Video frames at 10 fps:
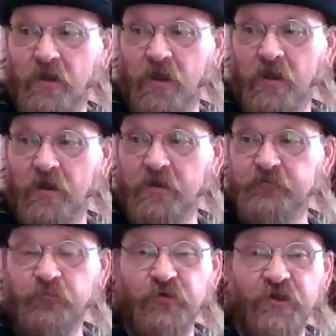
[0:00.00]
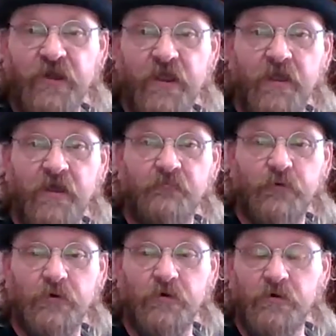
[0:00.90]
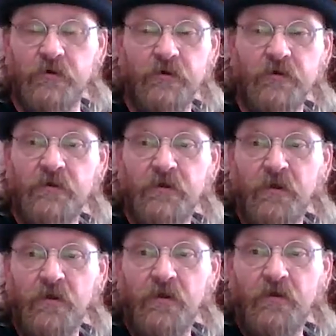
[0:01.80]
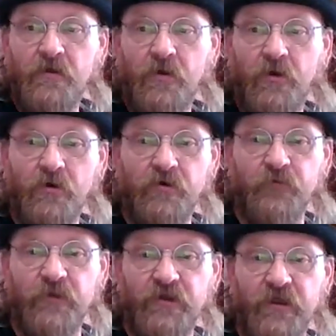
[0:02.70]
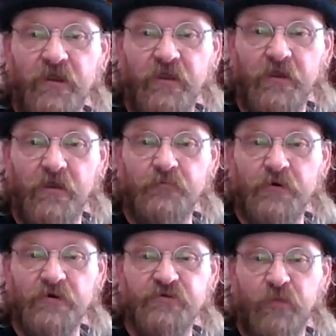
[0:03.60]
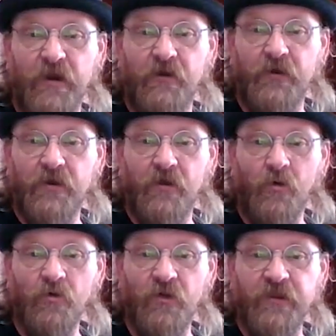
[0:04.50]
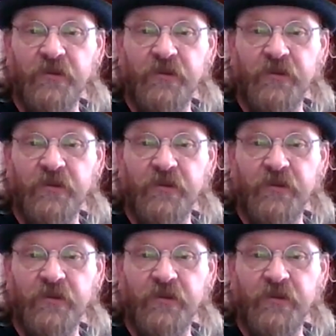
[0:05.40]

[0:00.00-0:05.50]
I've never heard of it ever expiring, only